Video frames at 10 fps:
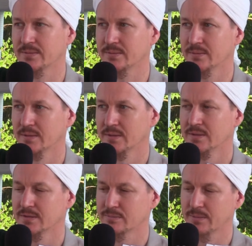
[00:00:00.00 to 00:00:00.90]
to
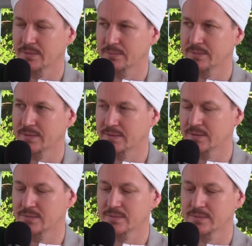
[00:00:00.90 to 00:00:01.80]
smell the way that
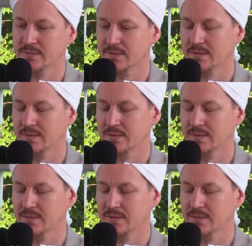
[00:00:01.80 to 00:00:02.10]
they should.